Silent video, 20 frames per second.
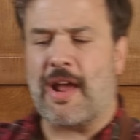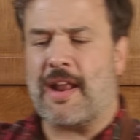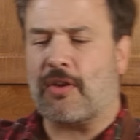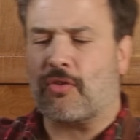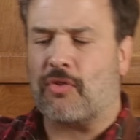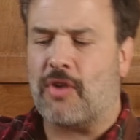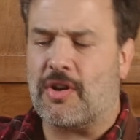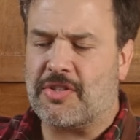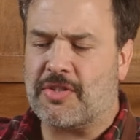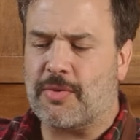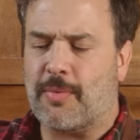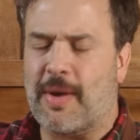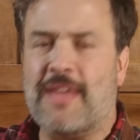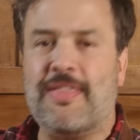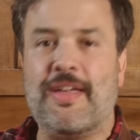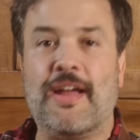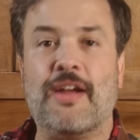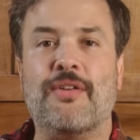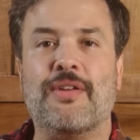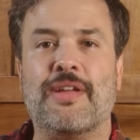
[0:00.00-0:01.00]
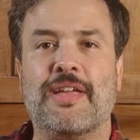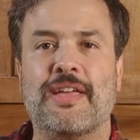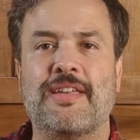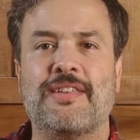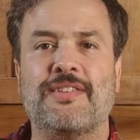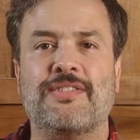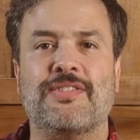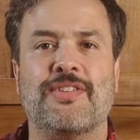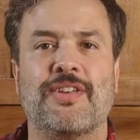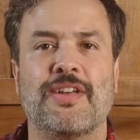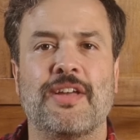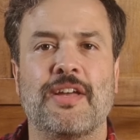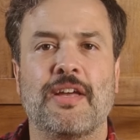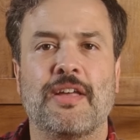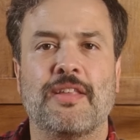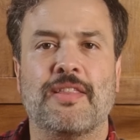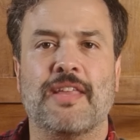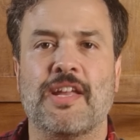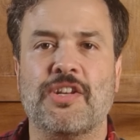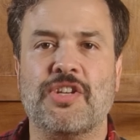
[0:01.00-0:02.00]
right across the way there is
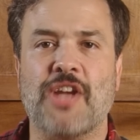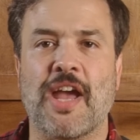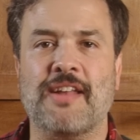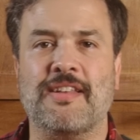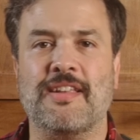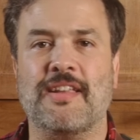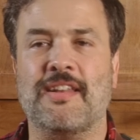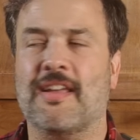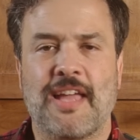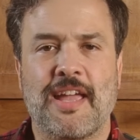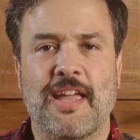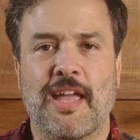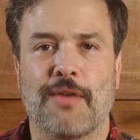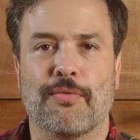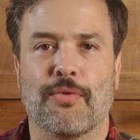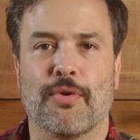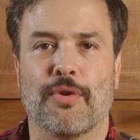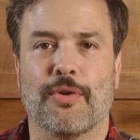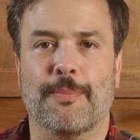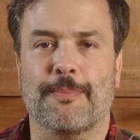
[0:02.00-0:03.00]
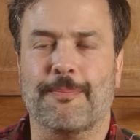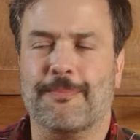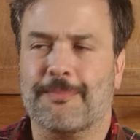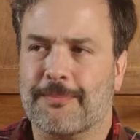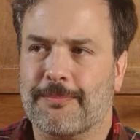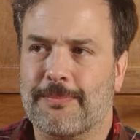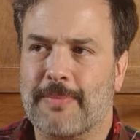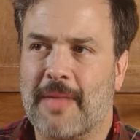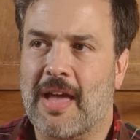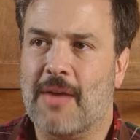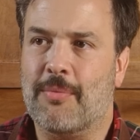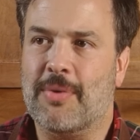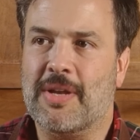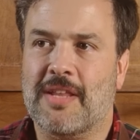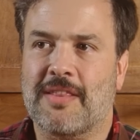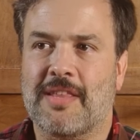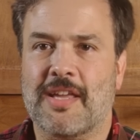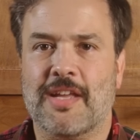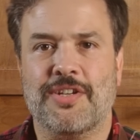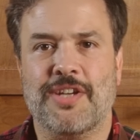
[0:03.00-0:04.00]
the Enchanted Tiki Room. And we
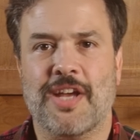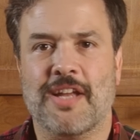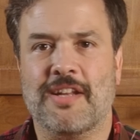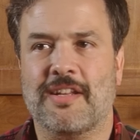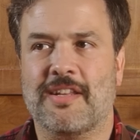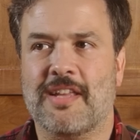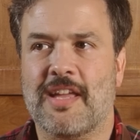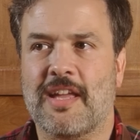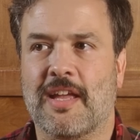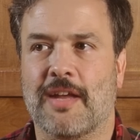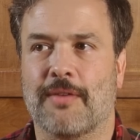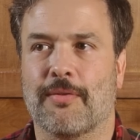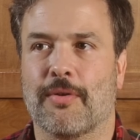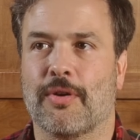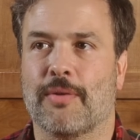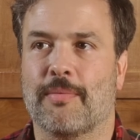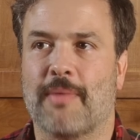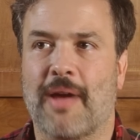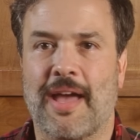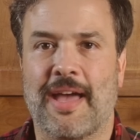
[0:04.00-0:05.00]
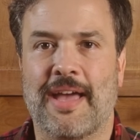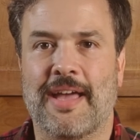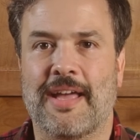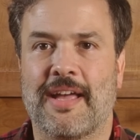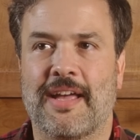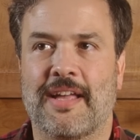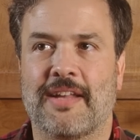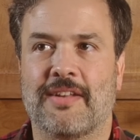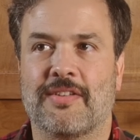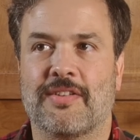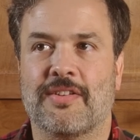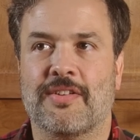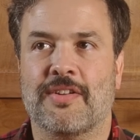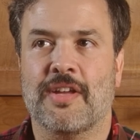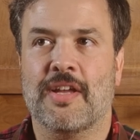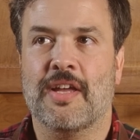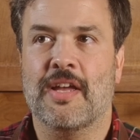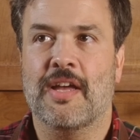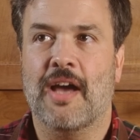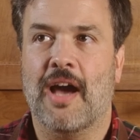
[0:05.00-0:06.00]
did the Enchanted Tiki Room. And
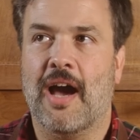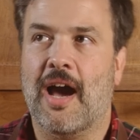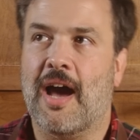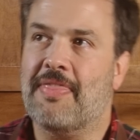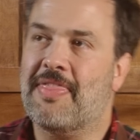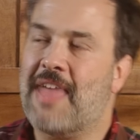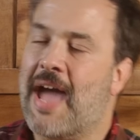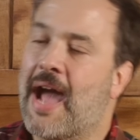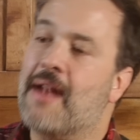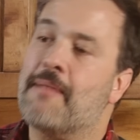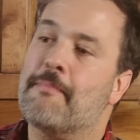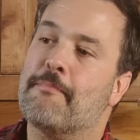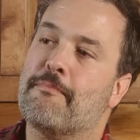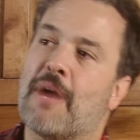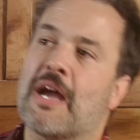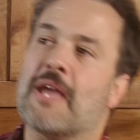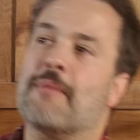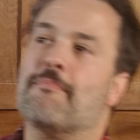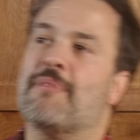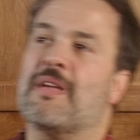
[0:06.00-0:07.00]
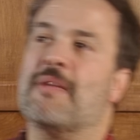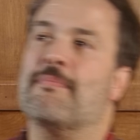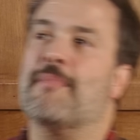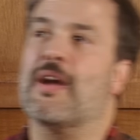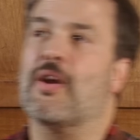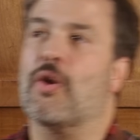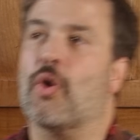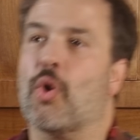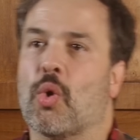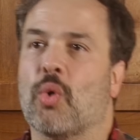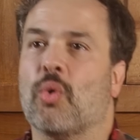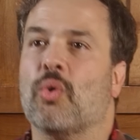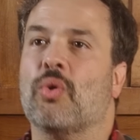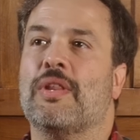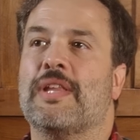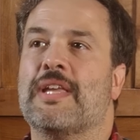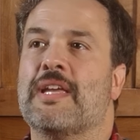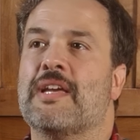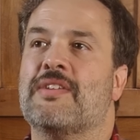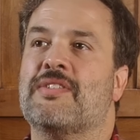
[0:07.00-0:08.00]
that might be my
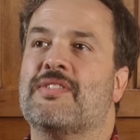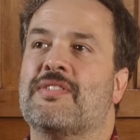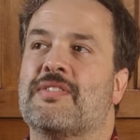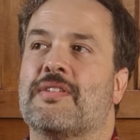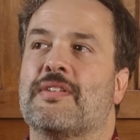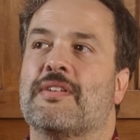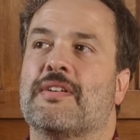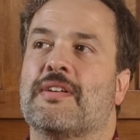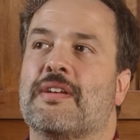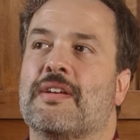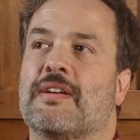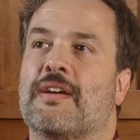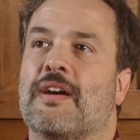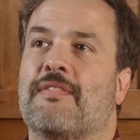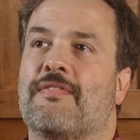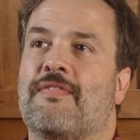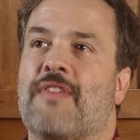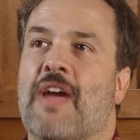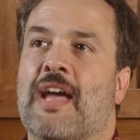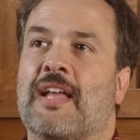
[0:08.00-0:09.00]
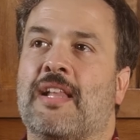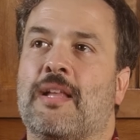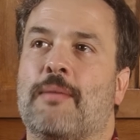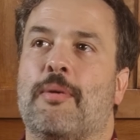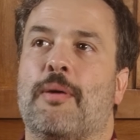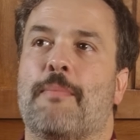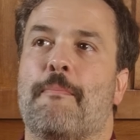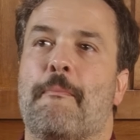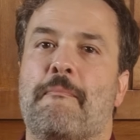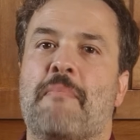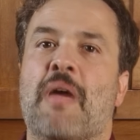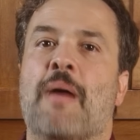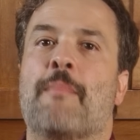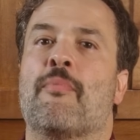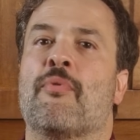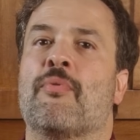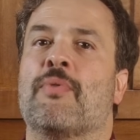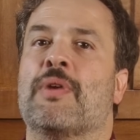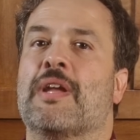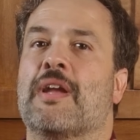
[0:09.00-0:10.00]
earliest available
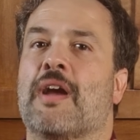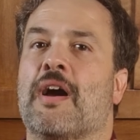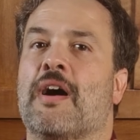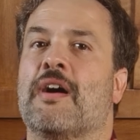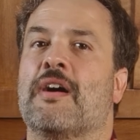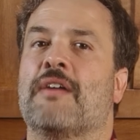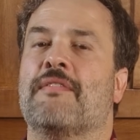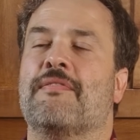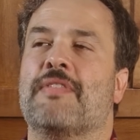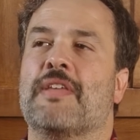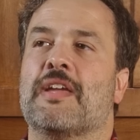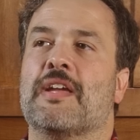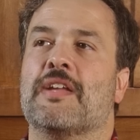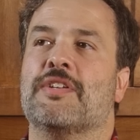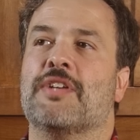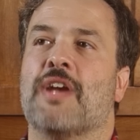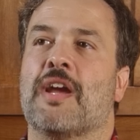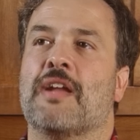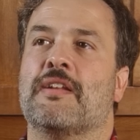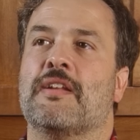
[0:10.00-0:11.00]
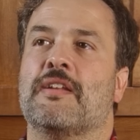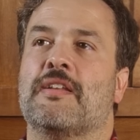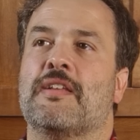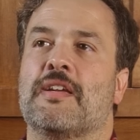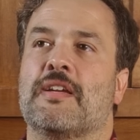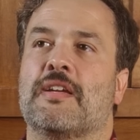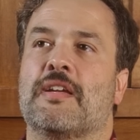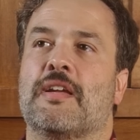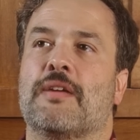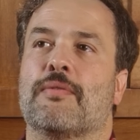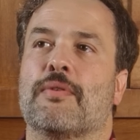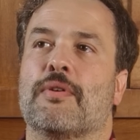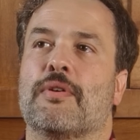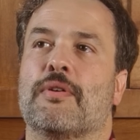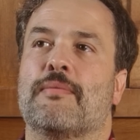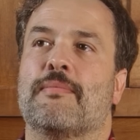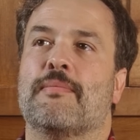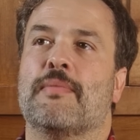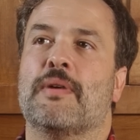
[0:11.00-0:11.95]
memory of the Enchanted Tiki Room,